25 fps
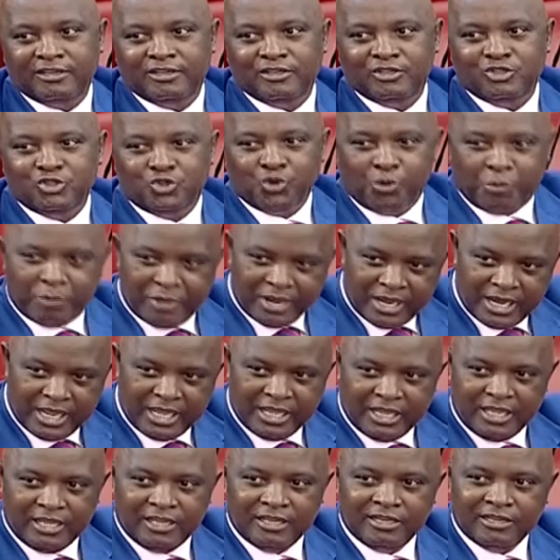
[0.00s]

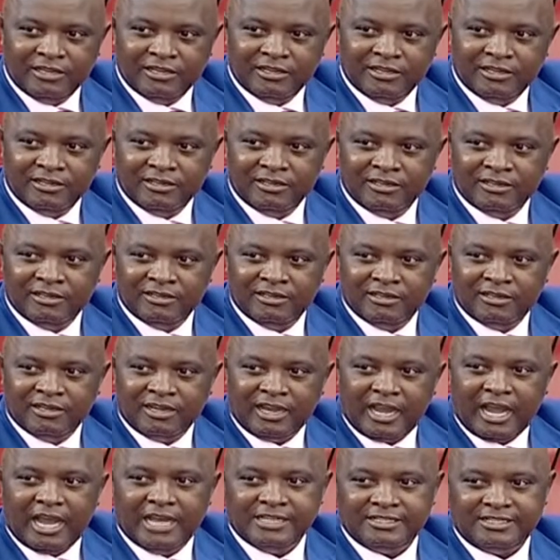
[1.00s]
Jubilee,
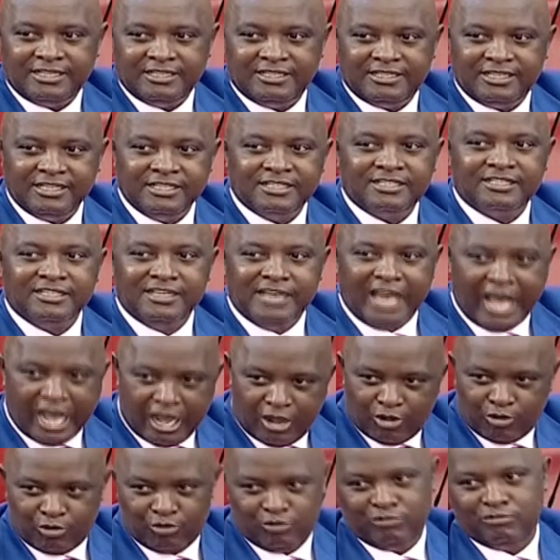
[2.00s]
as it is
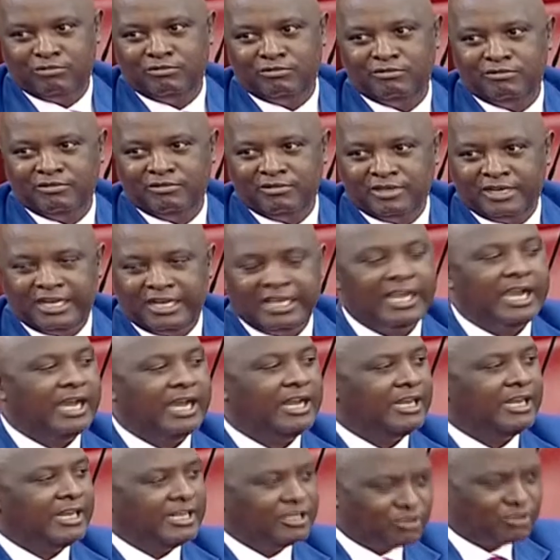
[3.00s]
now,
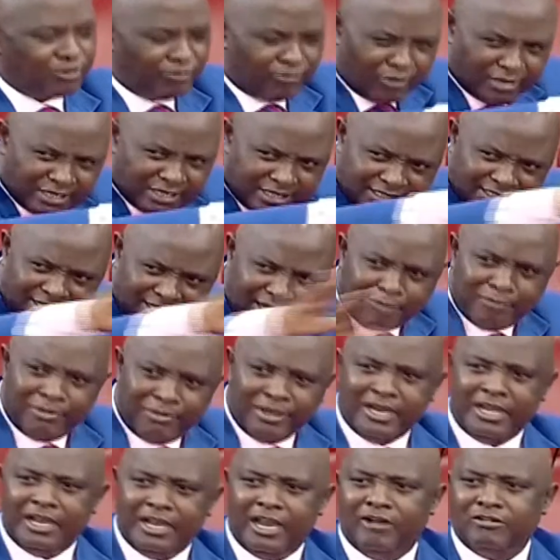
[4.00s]
regardless of what is
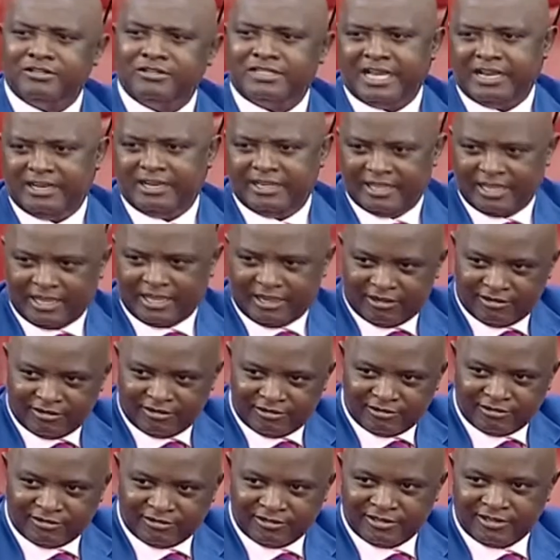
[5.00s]
happening outside there,
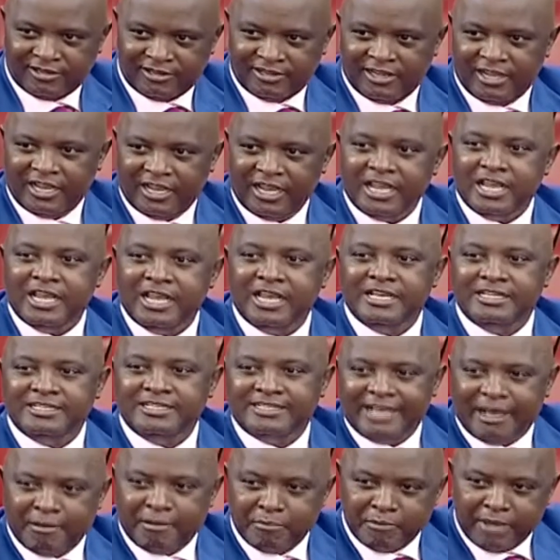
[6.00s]

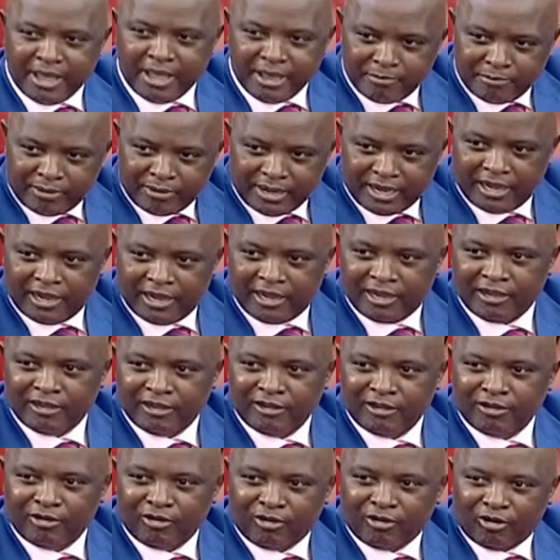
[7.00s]
is a member
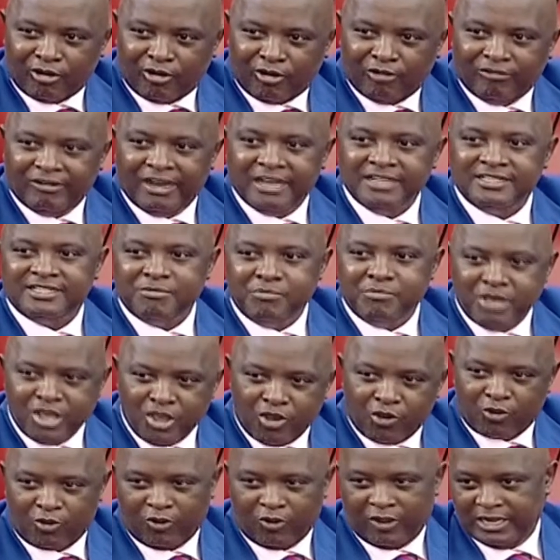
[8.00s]
of
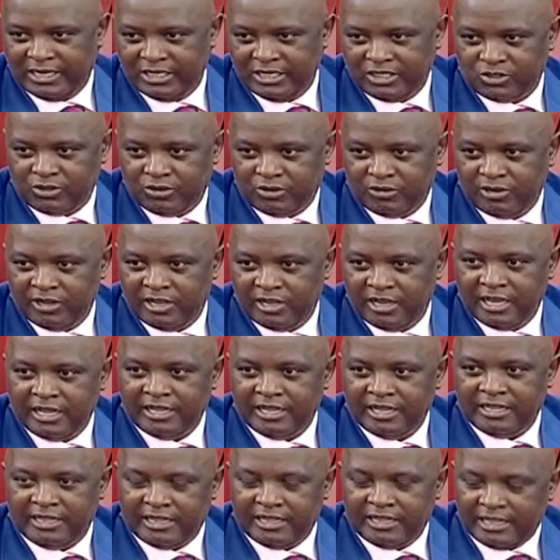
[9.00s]
Azimio coalition.
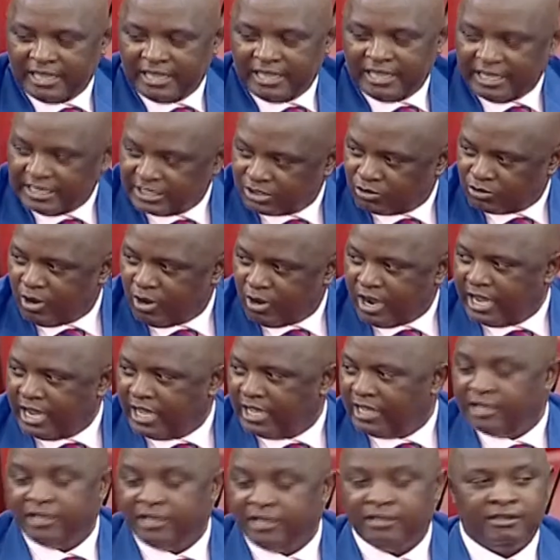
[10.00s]
And that's why
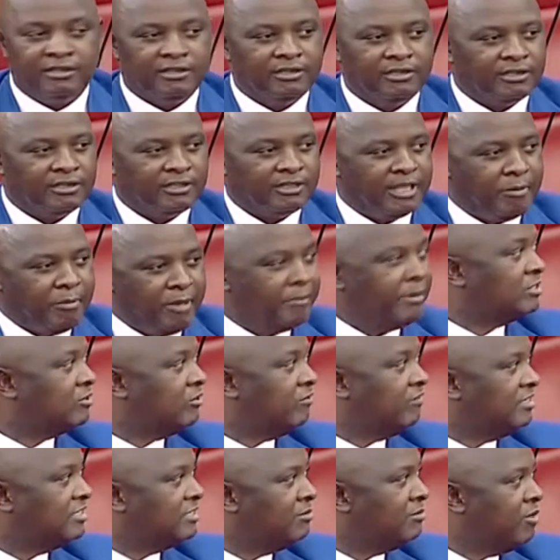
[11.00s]
the members of
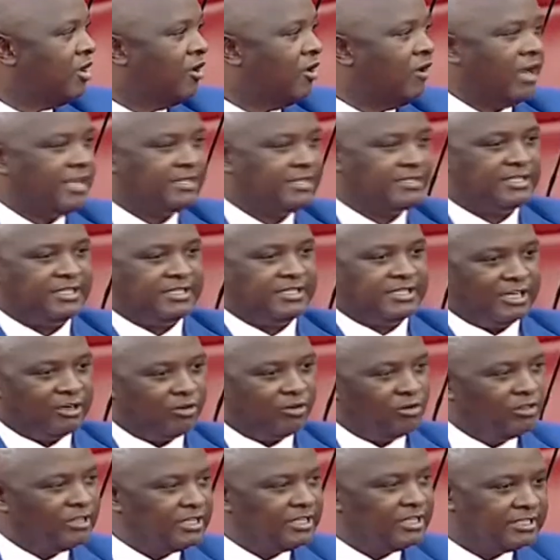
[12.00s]
Azimio are seated
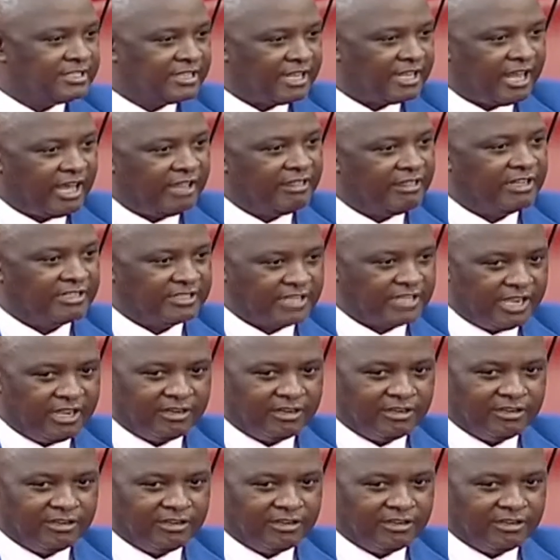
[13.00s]
on this other side.